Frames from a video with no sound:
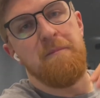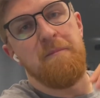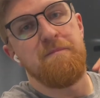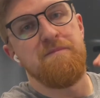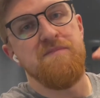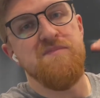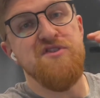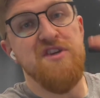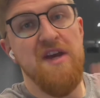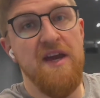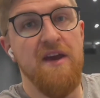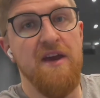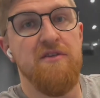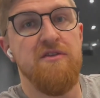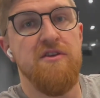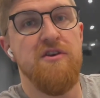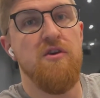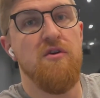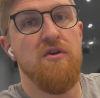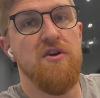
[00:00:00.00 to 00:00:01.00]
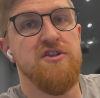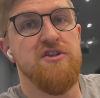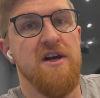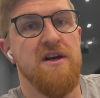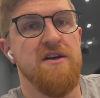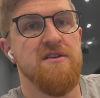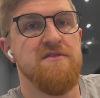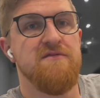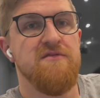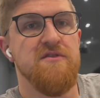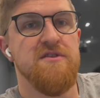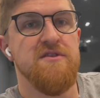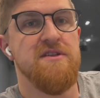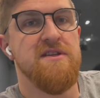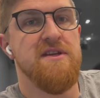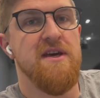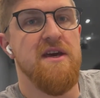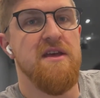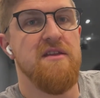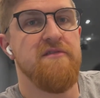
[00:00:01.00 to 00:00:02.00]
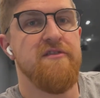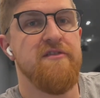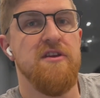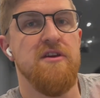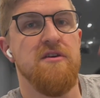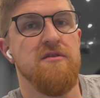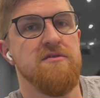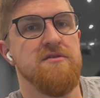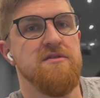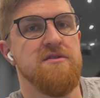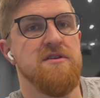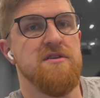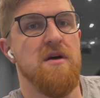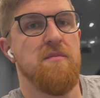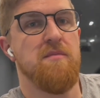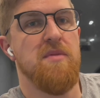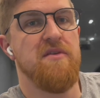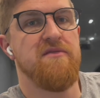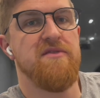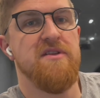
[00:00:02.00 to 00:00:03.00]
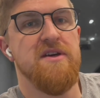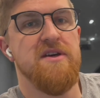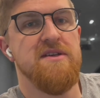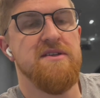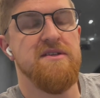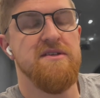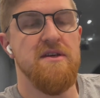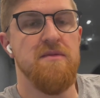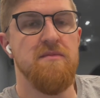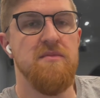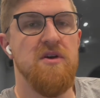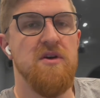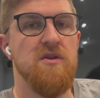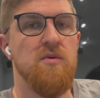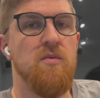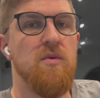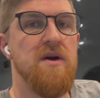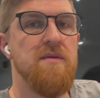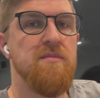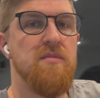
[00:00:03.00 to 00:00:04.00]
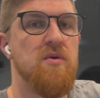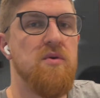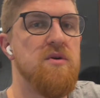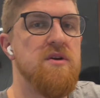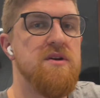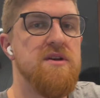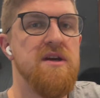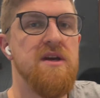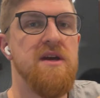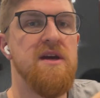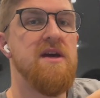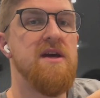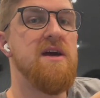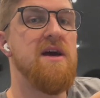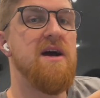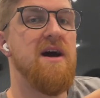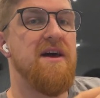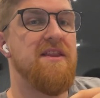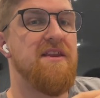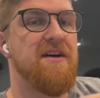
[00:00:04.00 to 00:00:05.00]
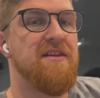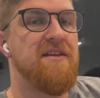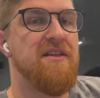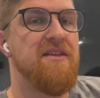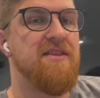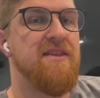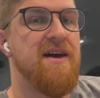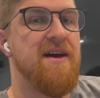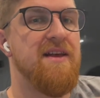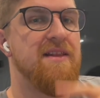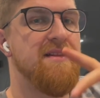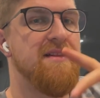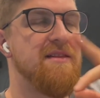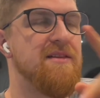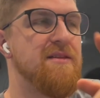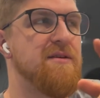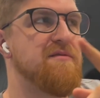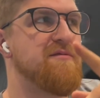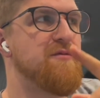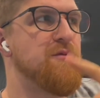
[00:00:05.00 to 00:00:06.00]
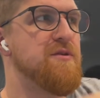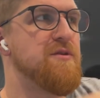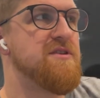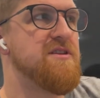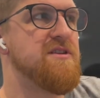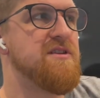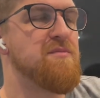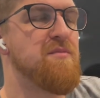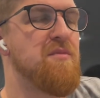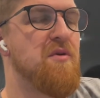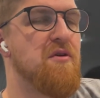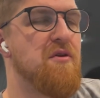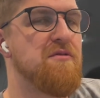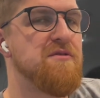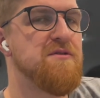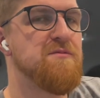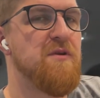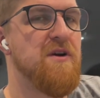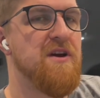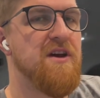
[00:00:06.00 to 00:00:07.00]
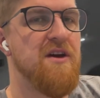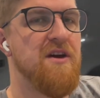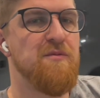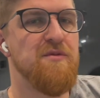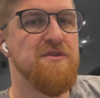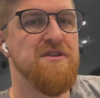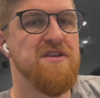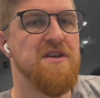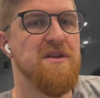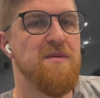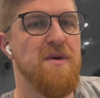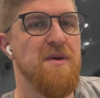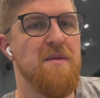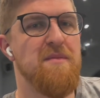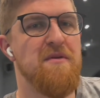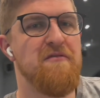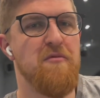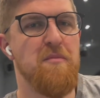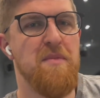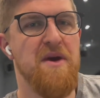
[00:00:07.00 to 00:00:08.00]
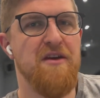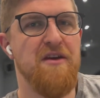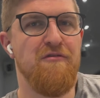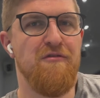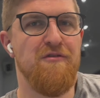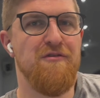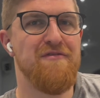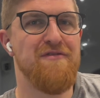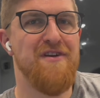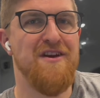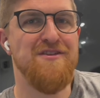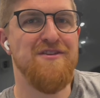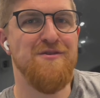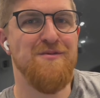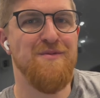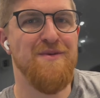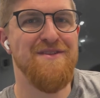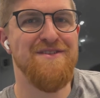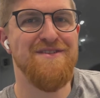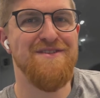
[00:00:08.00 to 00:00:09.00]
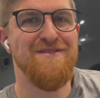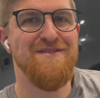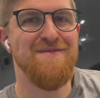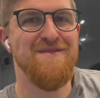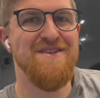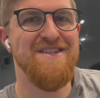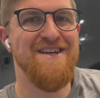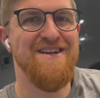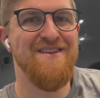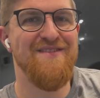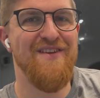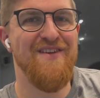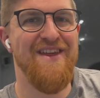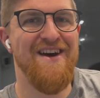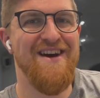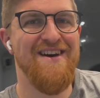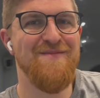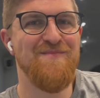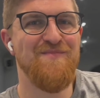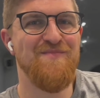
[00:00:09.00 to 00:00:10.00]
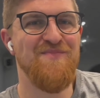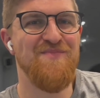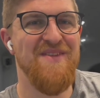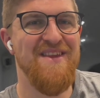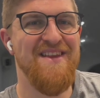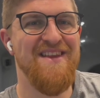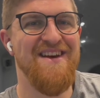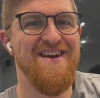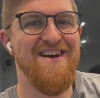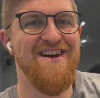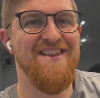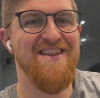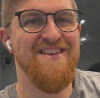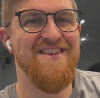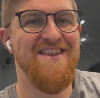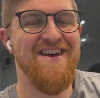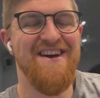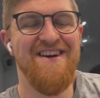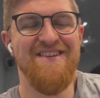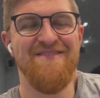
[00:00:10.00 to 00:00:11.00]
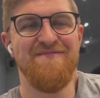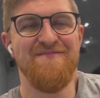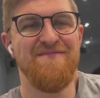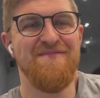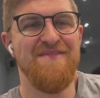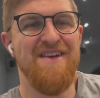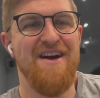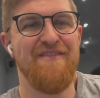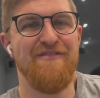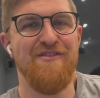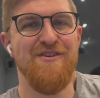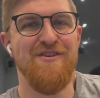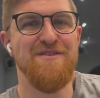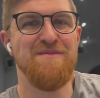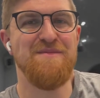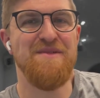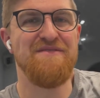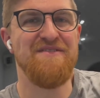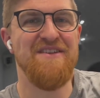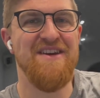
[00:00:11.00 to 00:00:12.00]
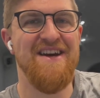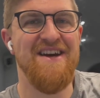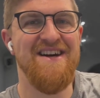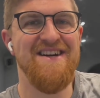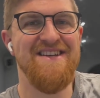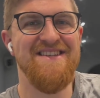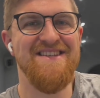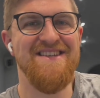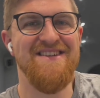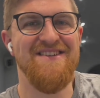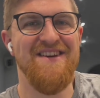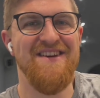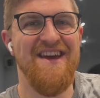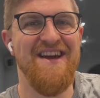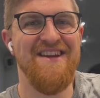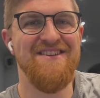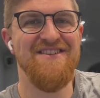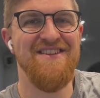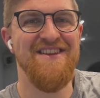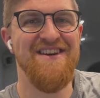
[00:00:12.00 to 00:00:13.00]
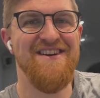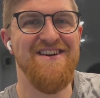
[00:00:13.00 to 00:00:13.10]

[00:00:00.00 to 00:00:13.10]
Check out the yoga challenge for today. The video's above this and be on the whiteboard. And other than that, look forward to tomorrow's workout, which is going to be a bit of a pick your own adventure one. So I'm excited for that. Other than that, have an awesome evening, guys, and I'll catch you later.